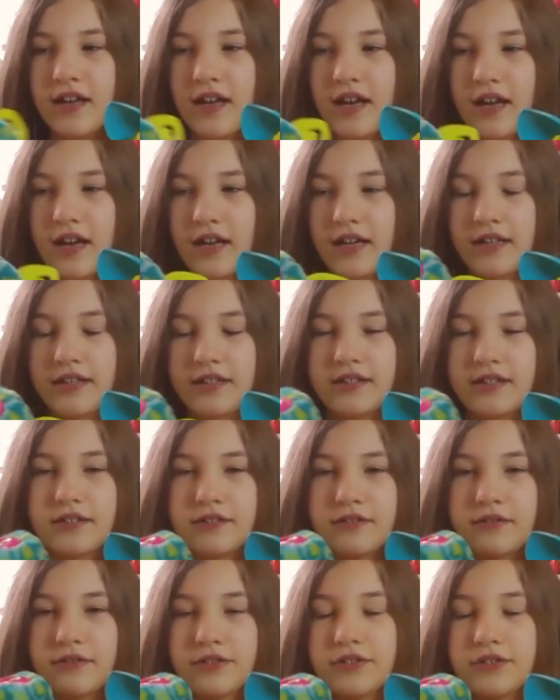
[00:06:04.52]
and
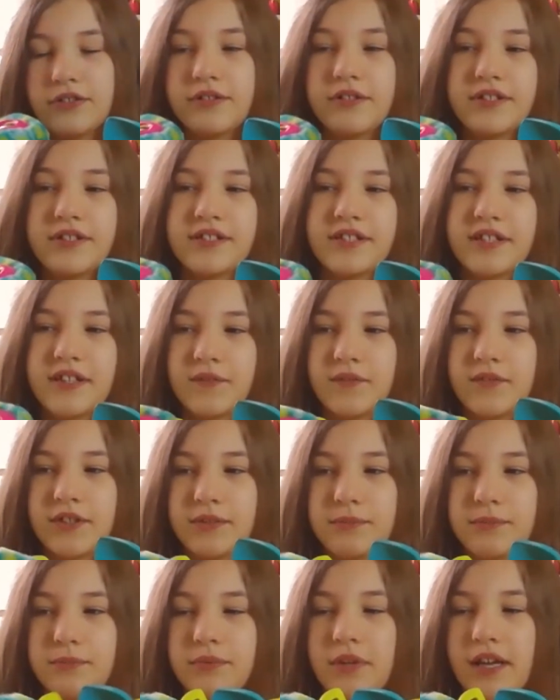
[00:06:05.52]
also instead of
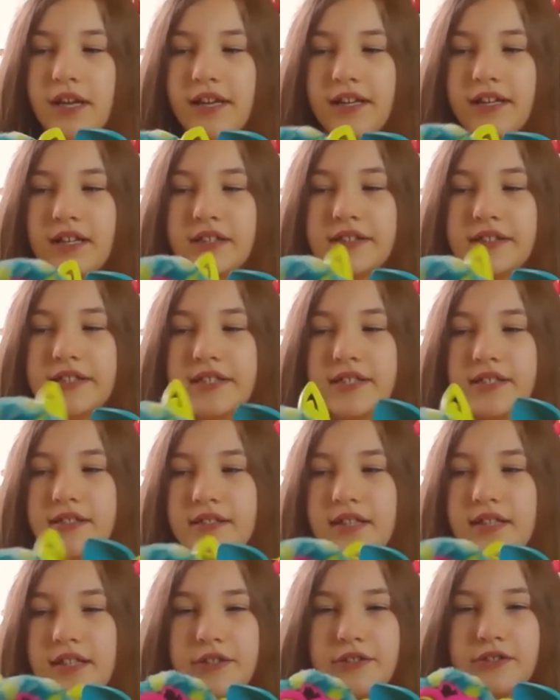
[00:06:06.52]
just plain colors,
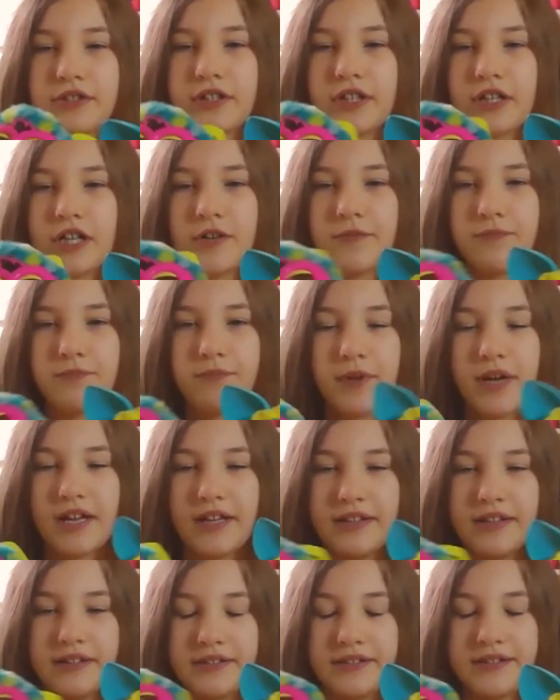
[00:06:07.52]
they usually have
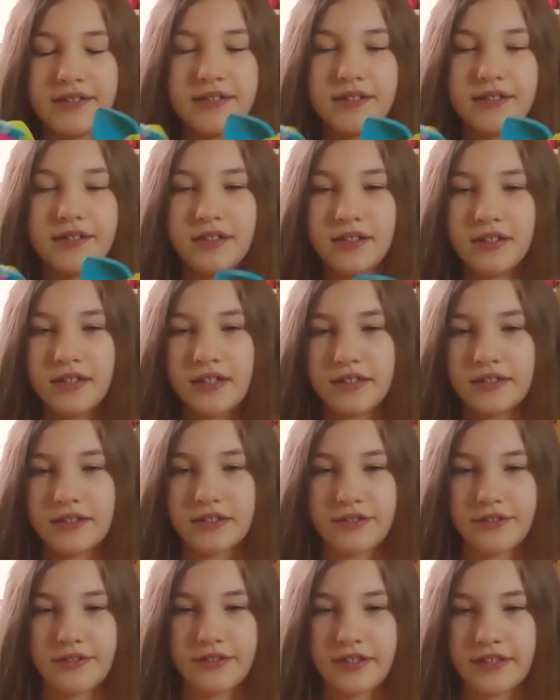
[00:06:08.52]
pens,
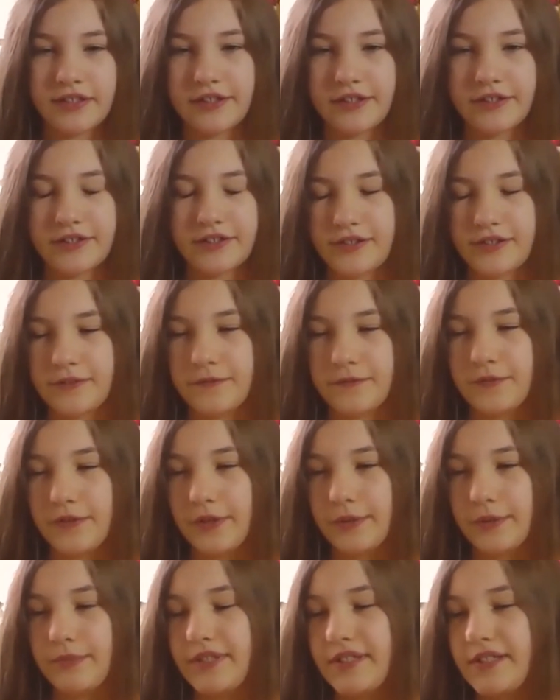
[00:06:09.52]
excluding the crystal
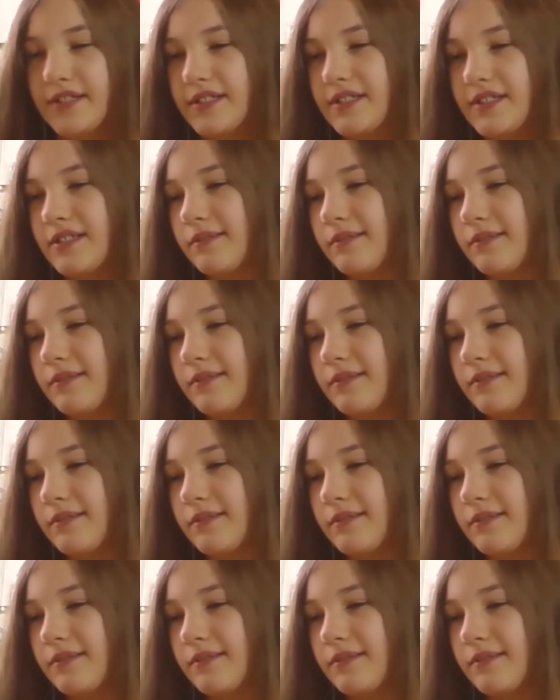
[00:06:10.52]
Furbies.